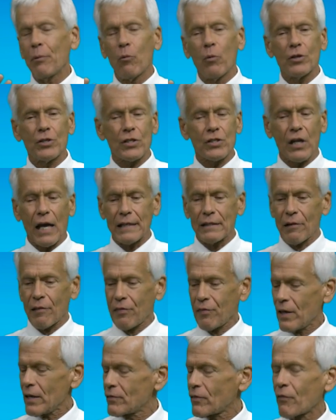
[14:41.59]
would just like to
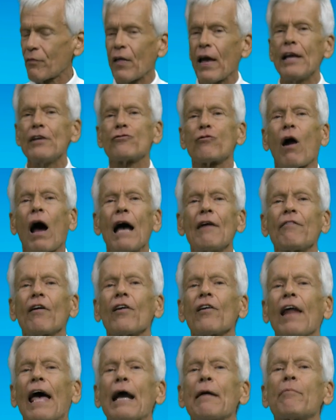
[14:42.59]
think that they drive a
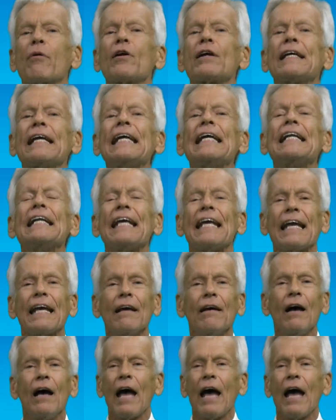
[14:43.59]
Lamborghini.